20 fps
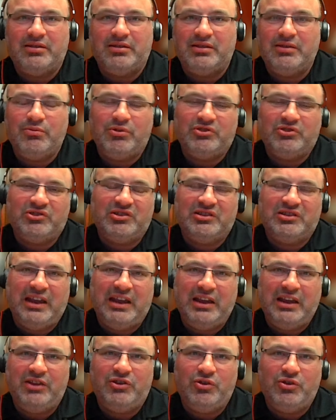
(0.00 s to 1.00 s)
He wants to
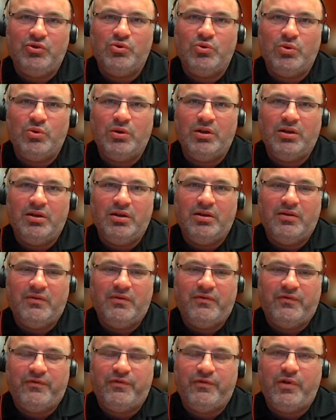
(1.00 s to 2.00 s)
take you
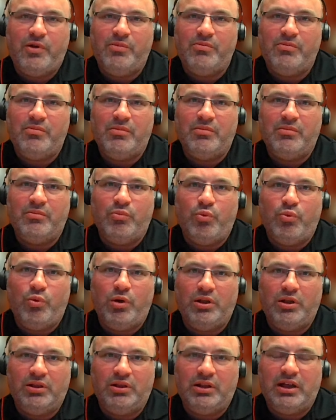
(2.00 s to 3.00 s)
from
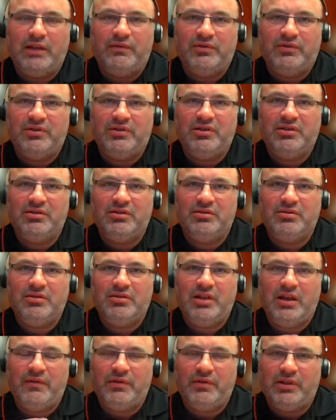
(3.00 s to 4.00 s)
one life to
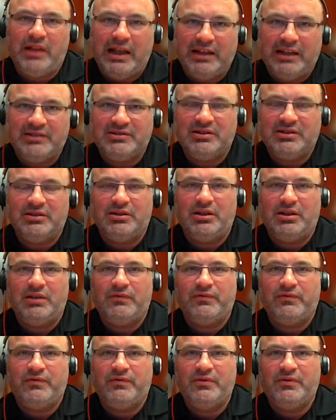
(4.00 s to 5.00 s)
everlasting life